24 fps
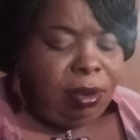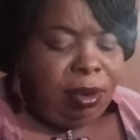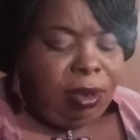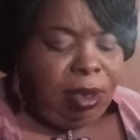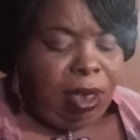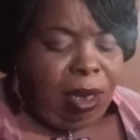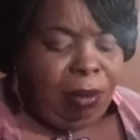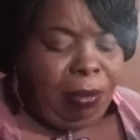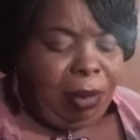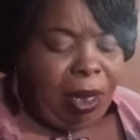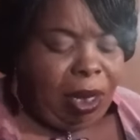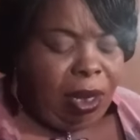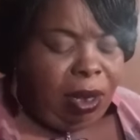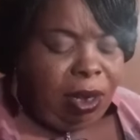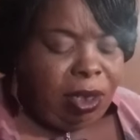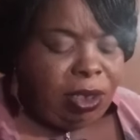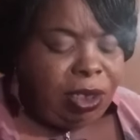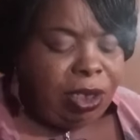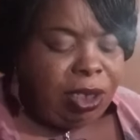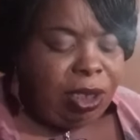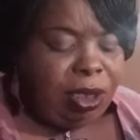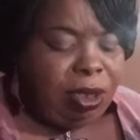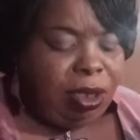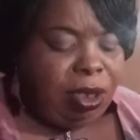Talking about her,
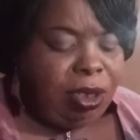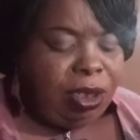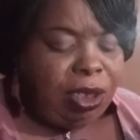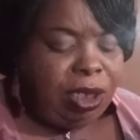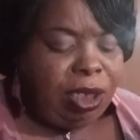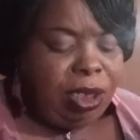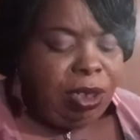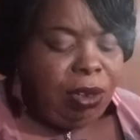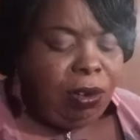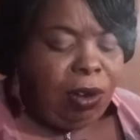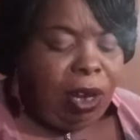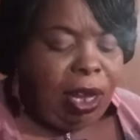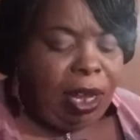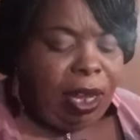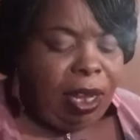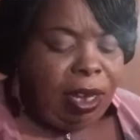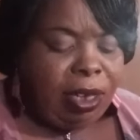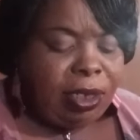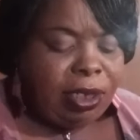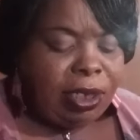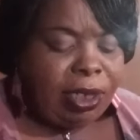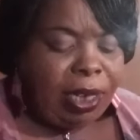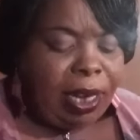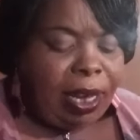she she know how
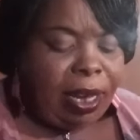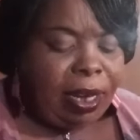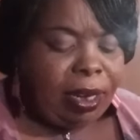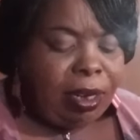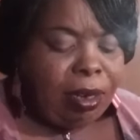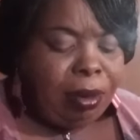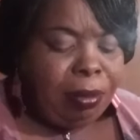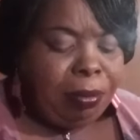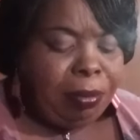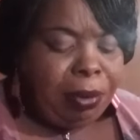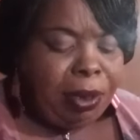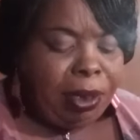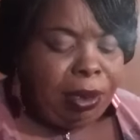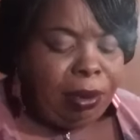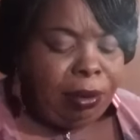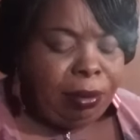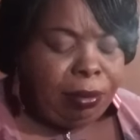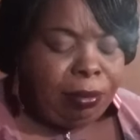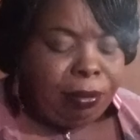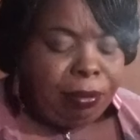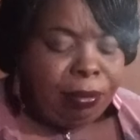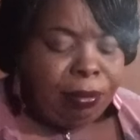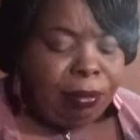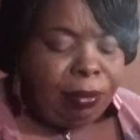her child can be.
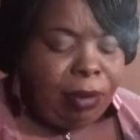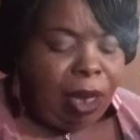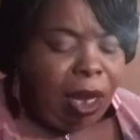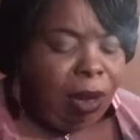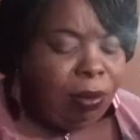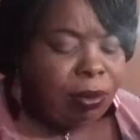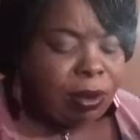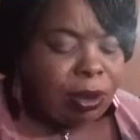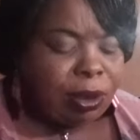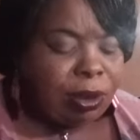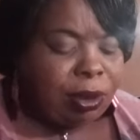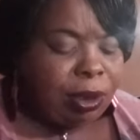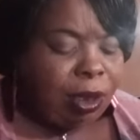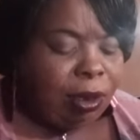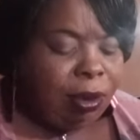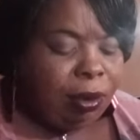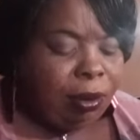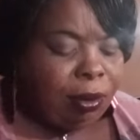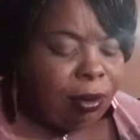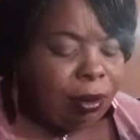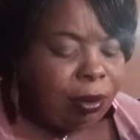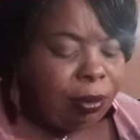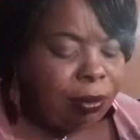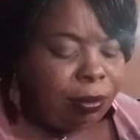I was
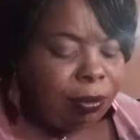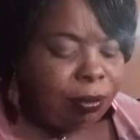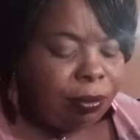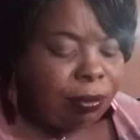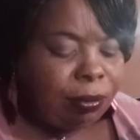done.